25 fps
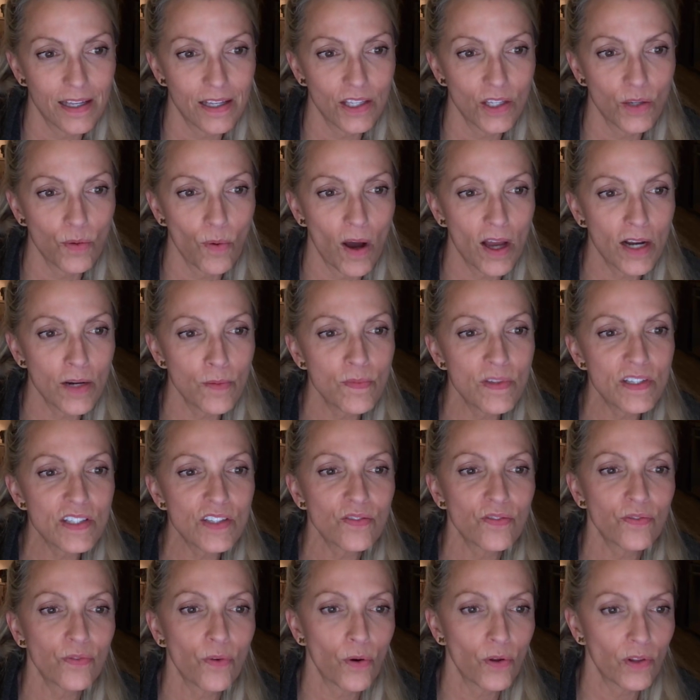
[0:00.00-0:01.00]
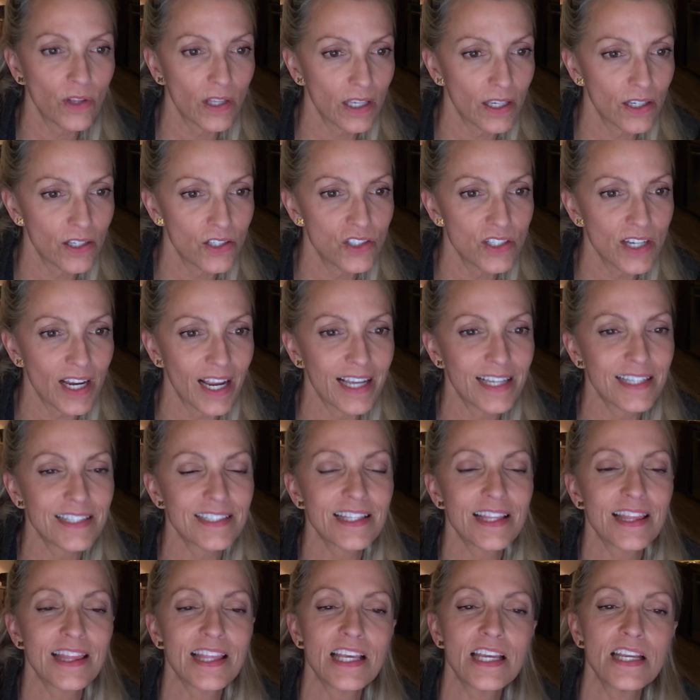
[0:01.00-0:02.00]
Euonymus foliage
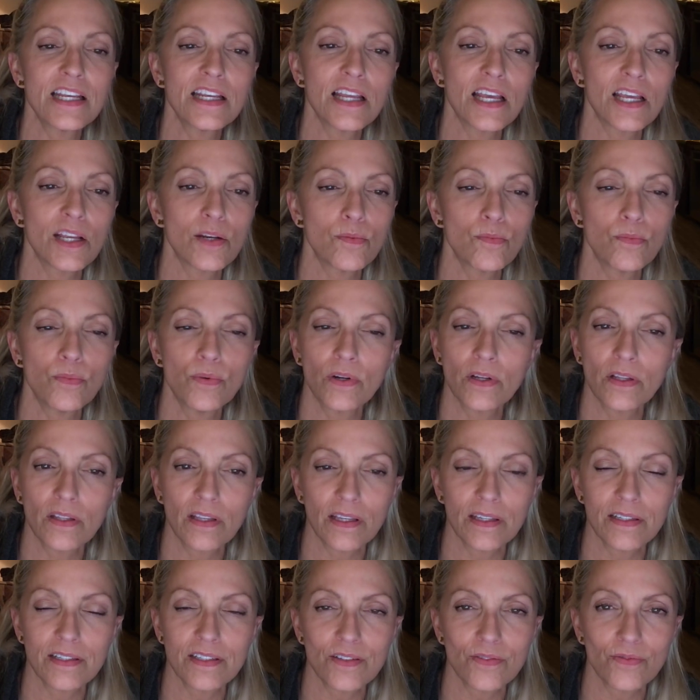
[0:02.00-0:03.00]
hangs thin and brilliant